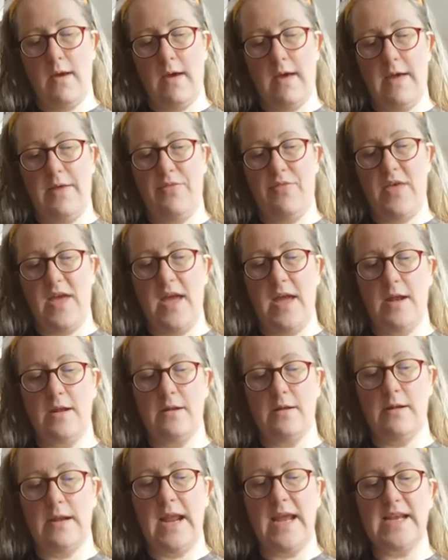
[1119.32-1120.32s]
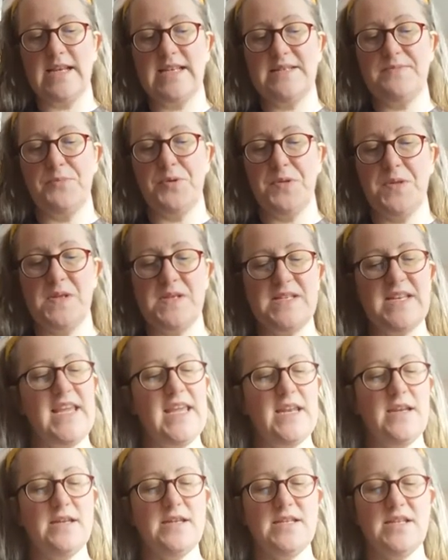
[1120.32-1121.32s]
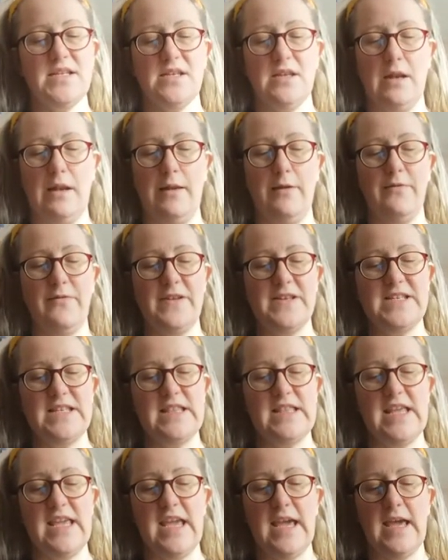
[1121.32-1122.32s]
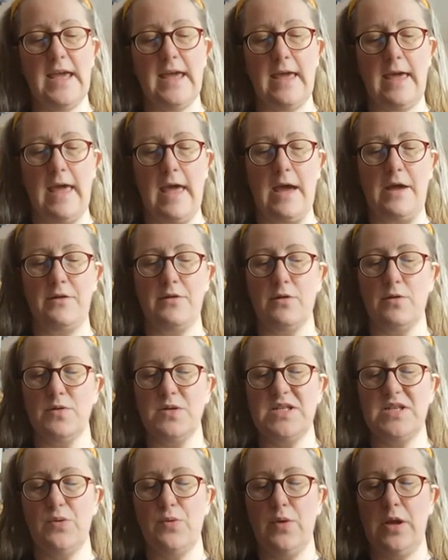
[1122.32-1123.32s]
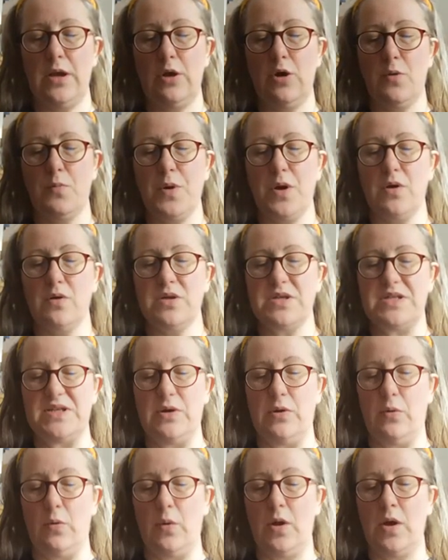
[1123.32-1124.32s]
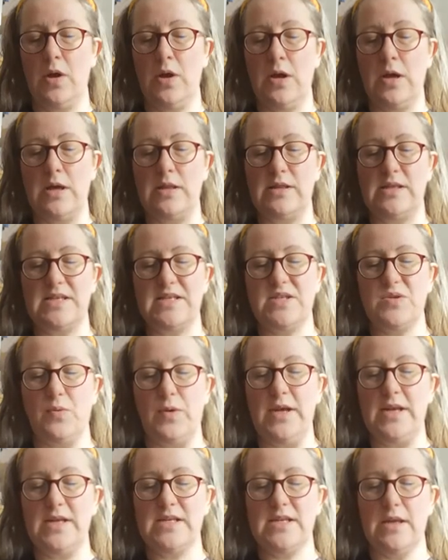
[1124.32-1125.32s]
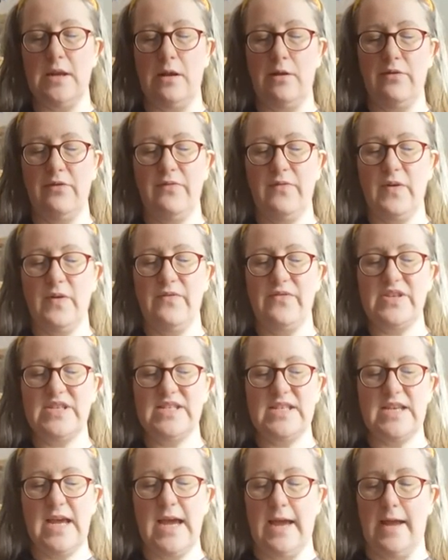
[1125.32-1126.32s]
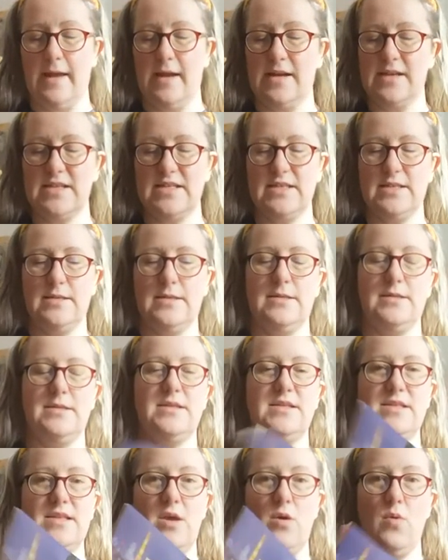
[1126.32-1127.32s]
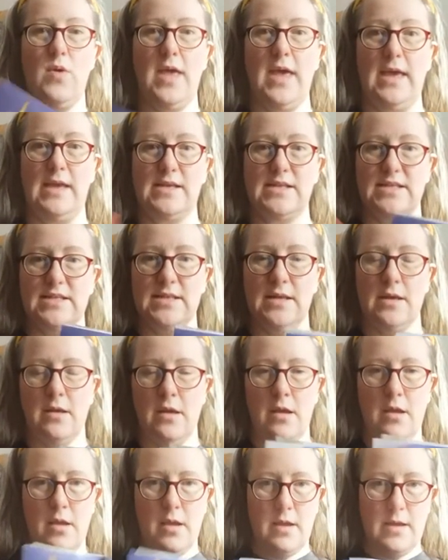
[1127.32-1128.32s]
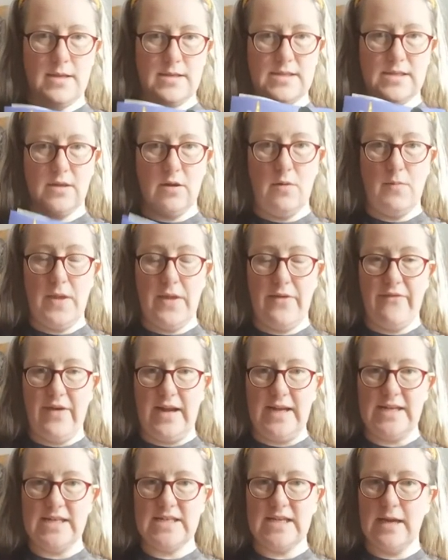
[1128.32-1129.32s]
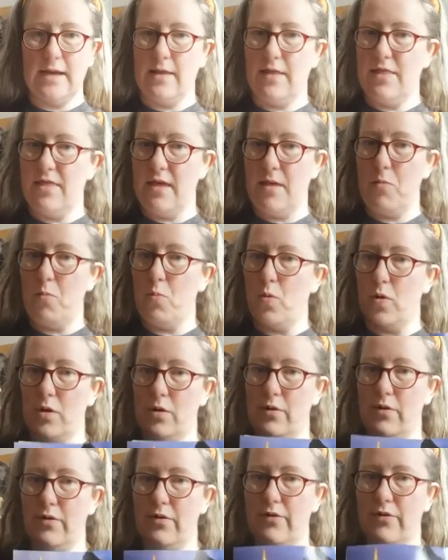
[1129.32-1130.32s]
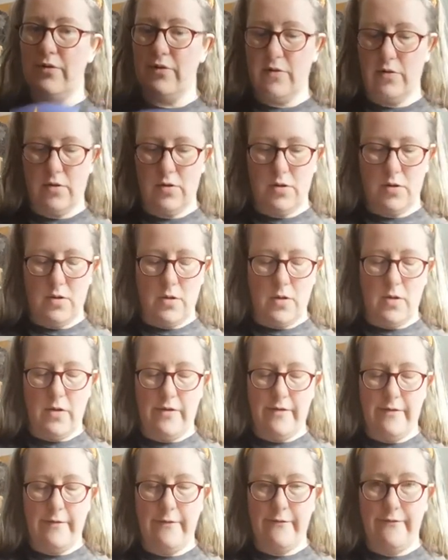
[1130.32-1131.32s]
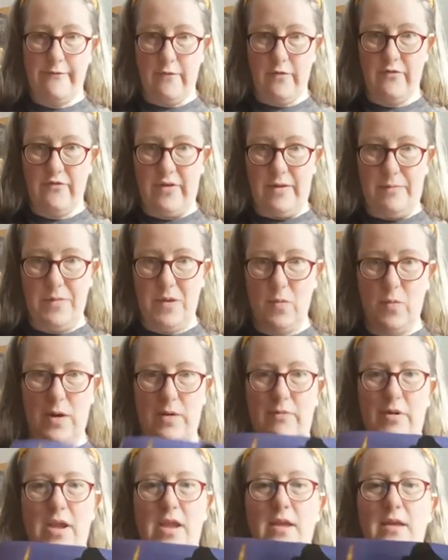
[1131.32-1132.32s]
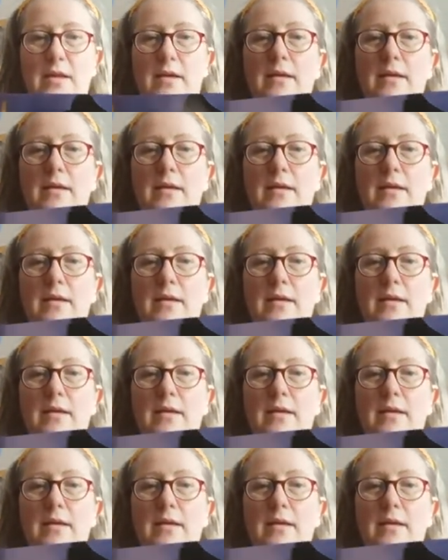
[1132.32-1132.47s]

And then next month's hint, Love is in the Air, and also in your Bokksu, the sweet love of snacks. So yes, it's going to be a Valentine theme one for February.